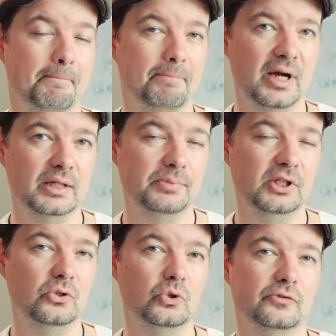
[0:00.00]
might be
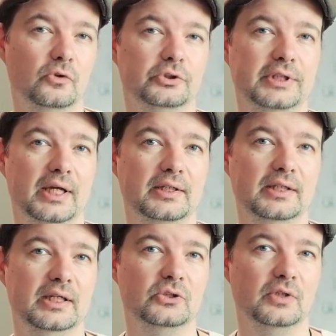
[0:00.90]
useful
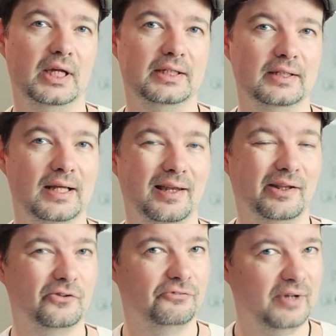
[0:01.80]
technique to get
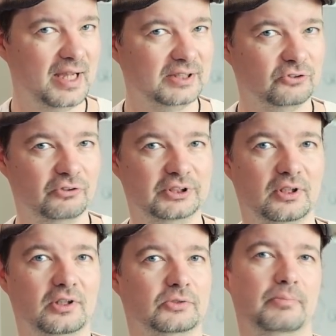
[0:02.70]
like a fast
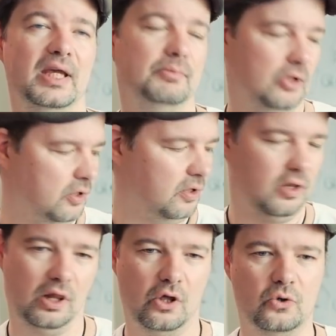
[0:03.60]
results maybe on
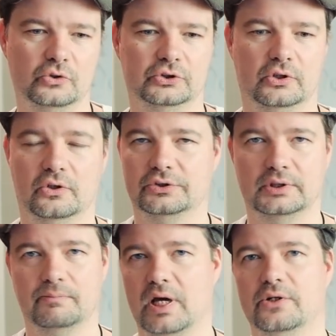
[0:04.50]
clothes or
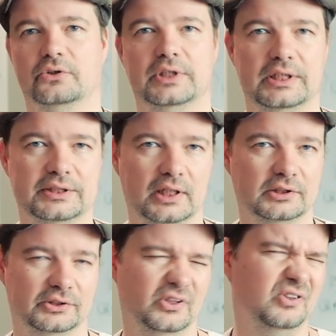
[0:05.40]
some other details,